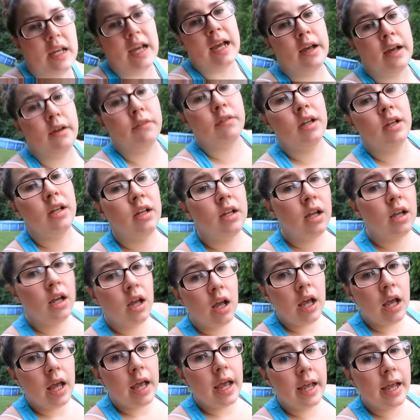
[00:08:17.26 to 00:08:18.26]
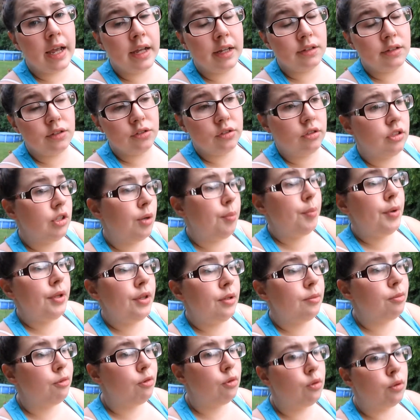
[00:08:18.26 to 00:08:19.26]
have and jump in
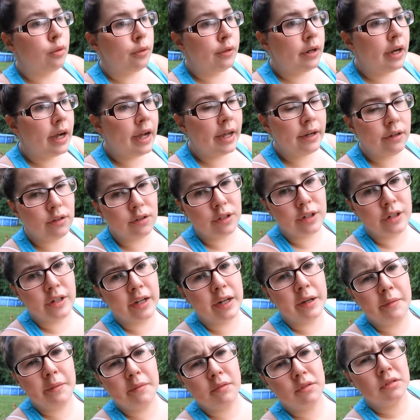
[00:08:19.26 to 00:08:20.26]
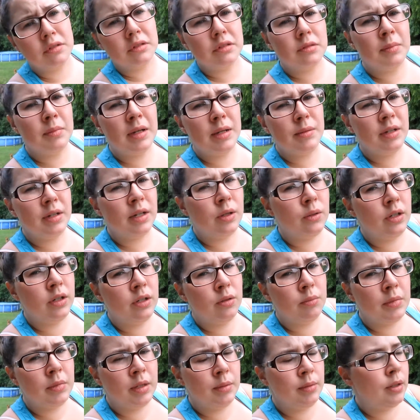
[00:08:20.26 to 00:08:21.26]
the pool. I don't know yet. Maybe I
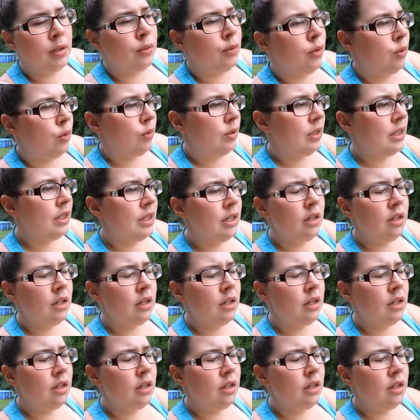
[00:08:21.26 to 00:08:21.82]
will, maybe I won't.